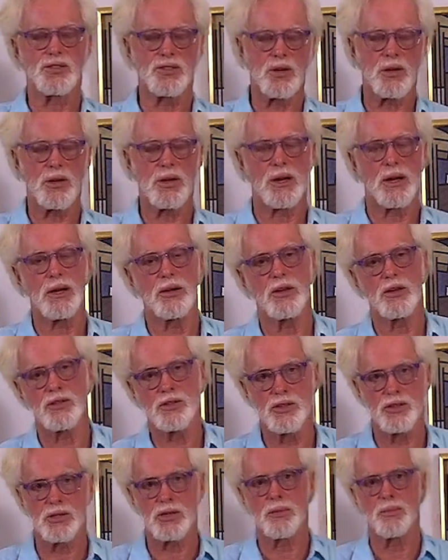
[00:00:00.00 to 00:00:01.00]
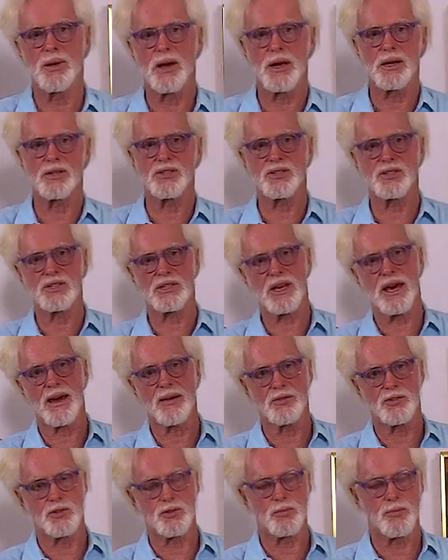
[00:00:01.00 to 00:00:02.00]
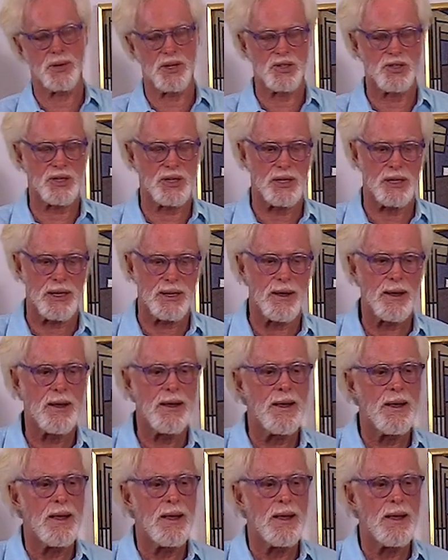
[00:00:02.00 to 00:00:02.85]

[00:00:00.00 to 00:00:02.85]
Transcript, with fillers: circulated because the body is a scavenger basically.